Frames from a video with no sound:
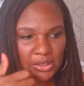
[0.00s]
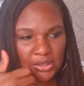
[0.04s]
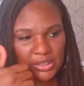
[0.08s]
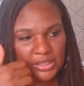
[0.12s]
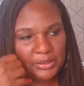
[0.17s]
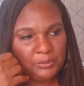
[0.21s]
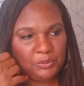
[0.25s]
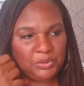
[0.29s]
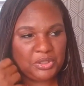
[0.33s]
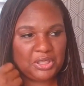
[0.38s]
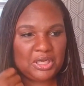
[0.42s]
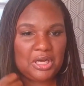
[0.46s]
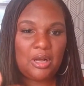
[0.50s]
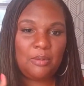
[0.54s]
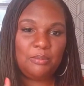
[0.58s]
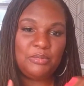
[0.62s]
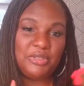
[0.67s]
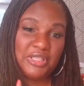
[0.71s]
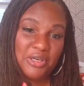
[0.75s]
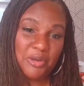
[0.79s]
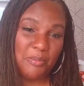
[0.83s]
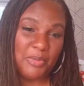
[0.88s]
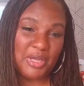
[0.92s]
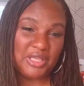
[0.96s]
like when it comes
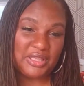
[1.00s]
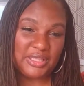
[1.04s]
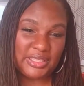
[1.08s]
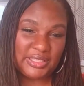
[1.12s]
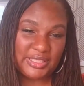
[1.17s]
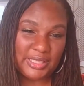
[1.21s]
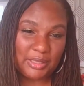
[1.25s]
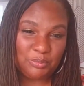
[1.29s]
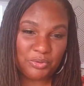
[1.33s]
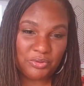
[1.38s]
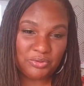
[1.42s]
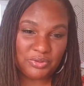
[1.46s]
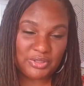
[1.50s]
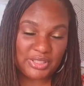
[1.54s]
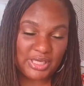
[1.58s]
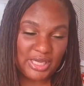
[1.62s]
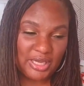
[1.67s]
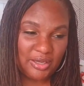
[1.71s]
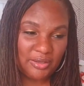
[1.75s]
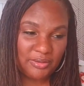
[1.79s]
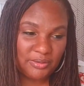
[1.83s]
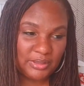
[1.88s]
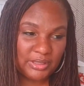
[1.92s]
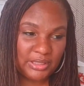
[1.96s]
to the methods I broke
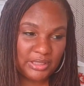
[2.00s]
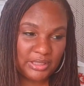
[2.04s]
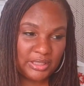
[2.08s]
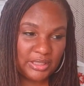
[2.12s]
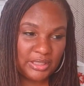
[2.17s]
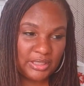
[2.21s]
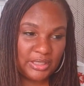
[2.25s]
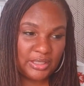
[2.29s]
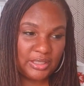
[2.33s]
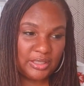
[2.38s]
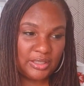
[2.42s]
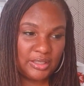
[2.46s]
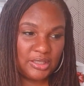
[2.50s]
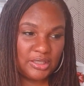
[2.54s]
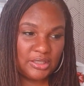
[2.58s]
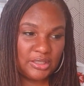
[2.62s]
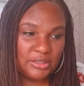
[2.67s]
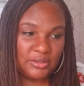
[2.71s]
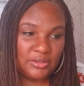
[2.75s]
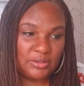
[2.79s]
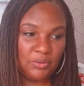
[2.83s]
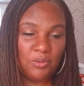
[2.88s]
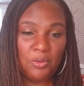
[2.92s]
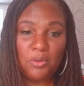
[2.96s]
down?
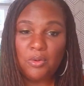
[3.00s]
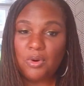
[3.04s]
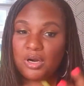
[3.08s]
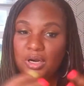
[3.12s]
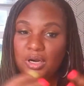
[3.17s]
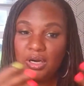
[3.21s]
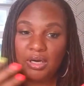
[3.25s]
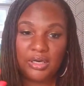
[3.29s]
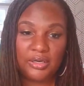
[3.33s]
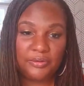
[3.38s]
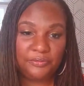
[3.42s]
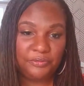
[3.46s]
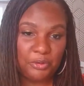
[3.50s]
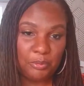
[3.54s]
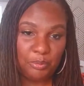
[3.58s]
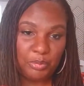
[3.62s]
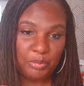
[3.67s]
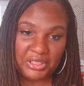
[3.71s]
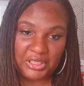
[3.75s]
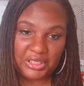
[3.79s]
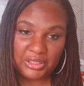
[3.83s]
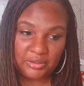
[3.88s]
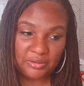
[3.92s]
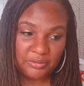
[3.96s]
Or if you're
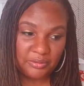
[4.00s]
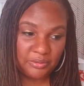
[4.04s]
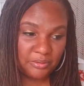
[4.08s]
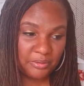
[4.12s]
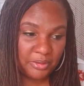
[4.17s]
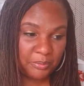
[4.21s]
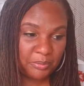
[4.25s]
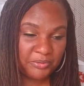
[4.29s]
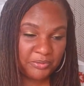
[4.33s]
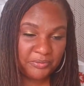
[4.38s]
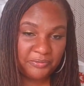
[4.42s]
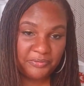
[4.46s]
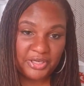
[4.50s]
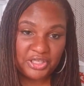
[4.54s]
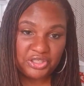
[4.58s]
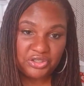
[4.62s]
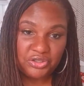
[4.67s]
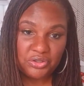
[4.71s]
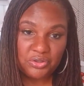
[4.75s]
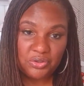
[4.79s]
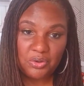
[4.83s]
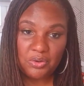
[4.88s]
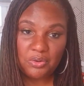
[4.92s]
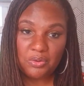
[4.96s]
picking a
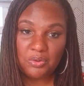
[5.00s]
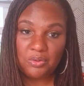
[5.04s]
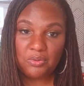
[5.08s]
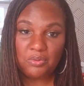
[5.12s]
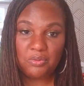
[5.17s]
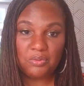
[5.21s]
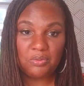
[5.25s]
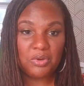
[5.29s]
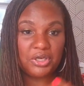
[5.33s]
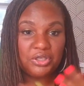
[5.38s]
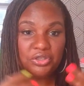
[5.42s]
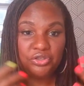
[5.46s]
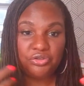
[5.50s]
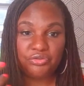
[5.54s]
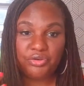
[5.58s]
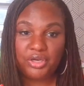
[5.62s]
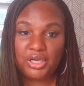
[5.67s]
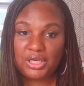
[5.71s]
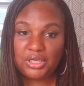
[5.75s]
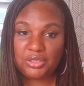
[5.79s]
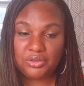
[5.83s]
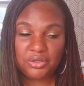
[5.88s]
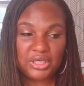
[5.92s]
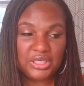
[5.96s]
professional or a
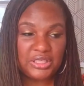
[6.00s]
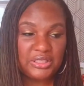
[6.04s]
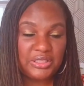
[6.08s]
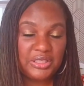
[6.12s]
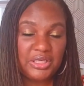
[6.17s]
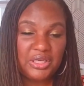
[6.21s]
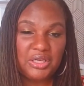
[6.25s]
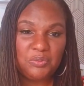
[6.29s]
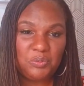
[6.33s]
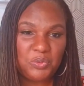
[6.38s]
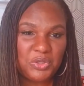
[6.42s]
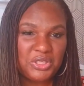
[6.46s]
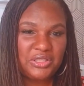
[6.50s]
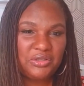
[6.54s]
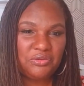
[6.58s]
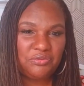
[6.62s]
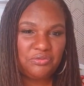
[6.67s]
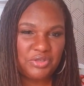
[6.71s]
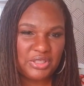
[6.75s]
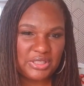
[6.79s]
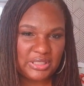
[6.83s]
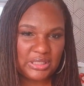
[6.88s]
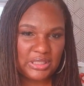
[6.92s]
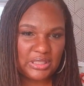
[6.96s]
trainer, what's the
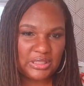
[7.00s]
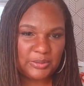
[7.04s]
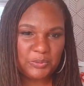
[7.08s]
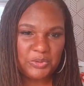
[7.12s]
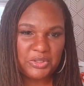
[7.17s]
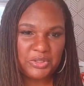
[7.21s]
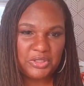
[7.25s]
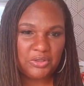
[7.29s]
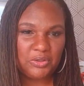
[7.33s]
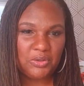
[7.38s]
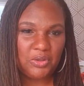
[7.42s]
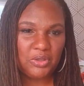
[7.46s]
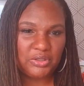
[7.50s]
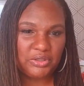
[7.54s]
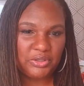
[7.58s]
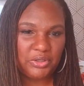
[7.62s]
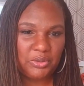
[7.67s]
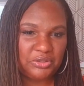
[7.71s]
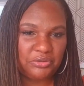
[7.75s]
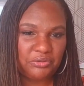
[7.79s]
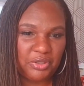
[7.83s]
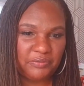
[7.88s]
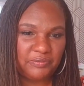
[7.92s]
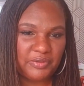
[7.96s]
receipts? What's the long-term
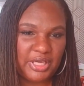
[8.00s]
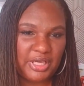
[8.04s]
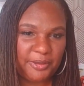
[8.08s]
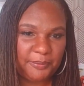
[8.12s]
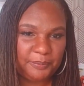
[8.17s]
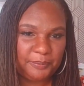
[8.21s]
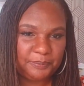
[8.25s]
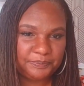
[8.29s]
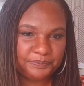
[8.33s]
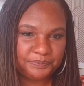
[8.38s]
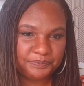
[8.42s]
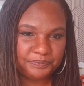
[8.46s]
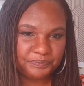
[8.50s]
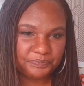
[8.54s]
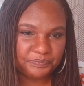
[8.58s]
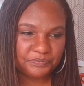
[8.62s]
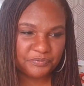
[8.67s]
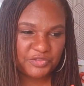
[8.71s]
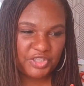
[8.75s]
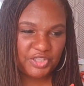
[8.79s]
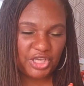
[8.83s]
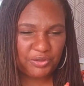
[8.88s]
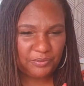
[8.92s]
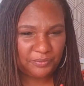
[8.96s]
history of that?
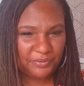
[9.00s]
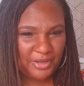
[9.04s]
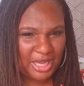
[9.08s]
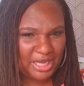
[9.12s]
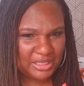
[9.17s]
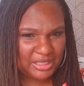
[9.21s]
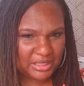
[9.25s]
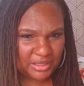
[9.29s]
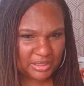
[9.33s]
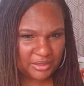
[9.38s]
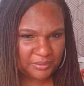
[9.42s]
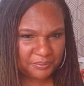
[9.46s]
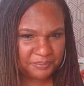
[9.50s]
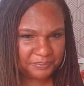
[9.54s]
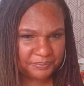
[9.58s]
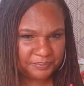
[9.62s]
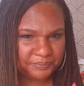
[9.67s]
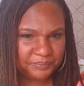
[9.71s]
Can you find it?